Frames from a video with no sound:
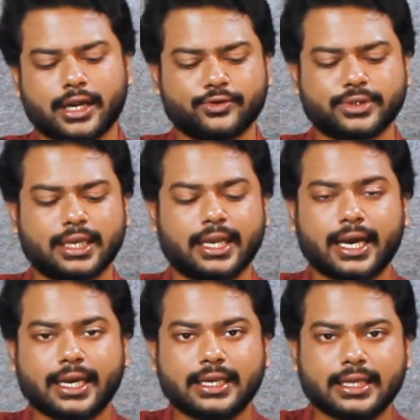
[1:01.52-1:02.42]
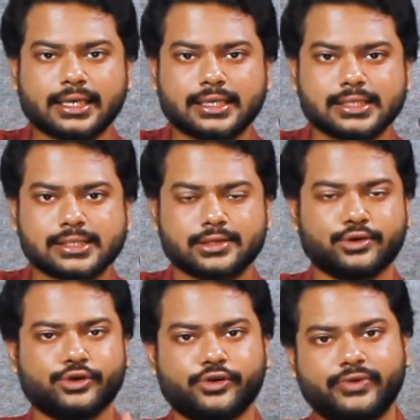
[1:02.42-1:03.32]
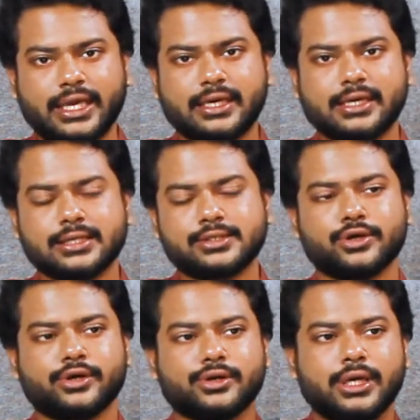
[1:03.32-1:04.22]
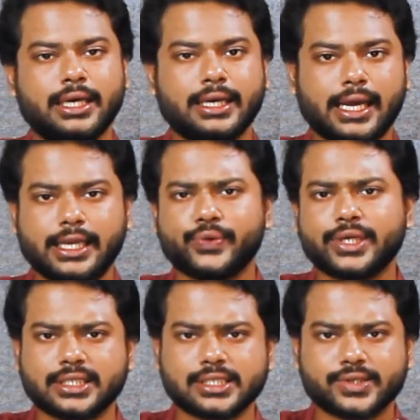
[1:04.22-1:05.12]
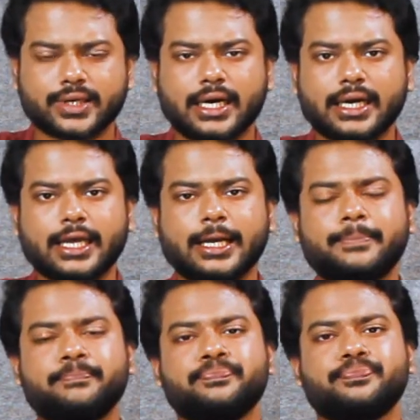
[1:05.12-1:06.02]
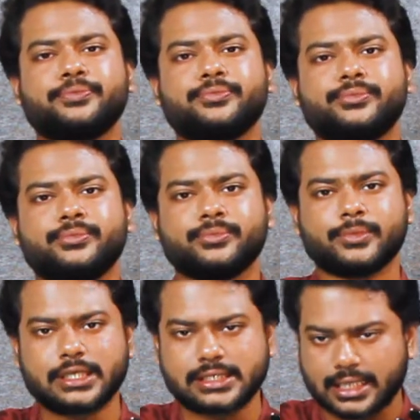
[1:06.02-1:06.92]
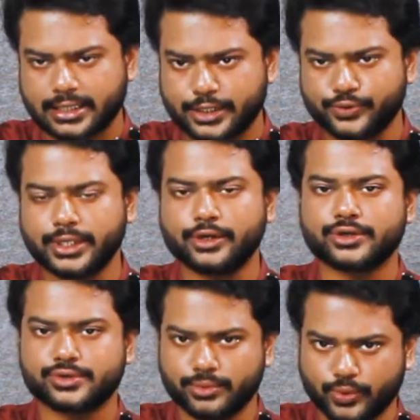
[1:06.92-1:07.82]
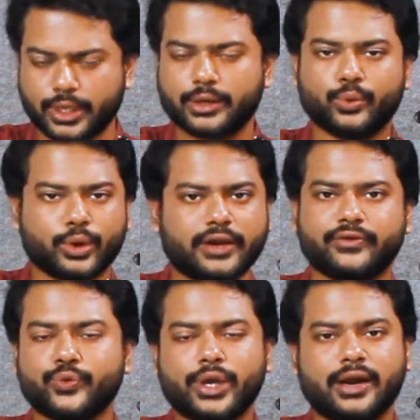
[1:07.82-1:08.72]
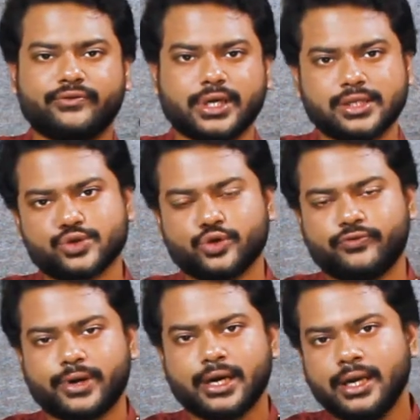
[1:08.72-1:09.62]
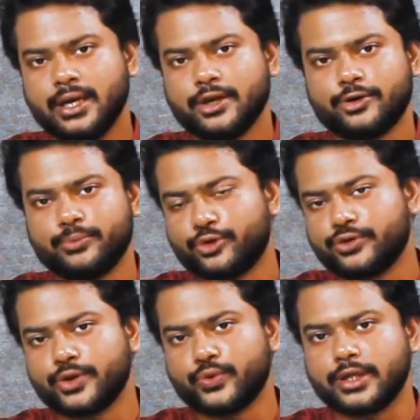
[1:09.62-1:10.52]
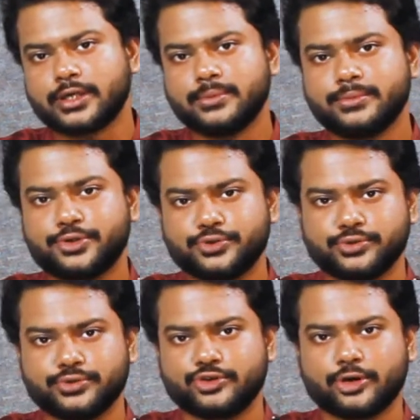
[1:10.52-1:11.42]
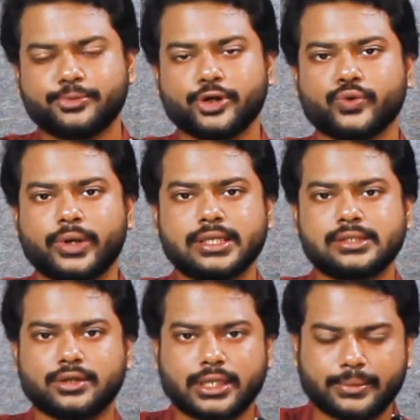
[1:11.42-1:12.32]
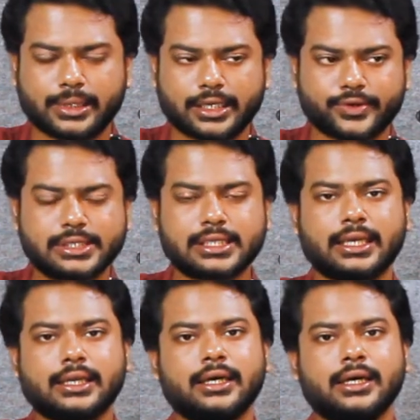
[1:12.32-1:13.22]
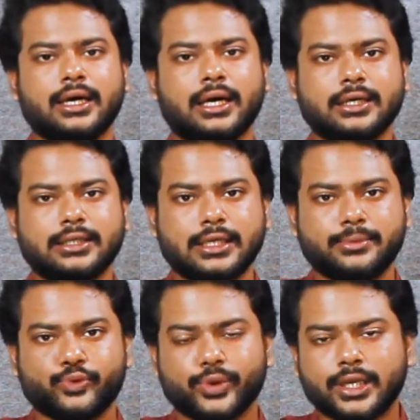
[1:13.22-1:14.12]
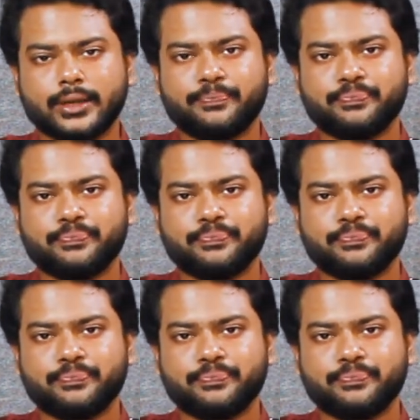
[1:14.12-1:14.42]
how the line is on your fingers, or any questions regarding sitar tuning or whatever we have done so far, you're more than welcome to drop your queries on the email address, and our team will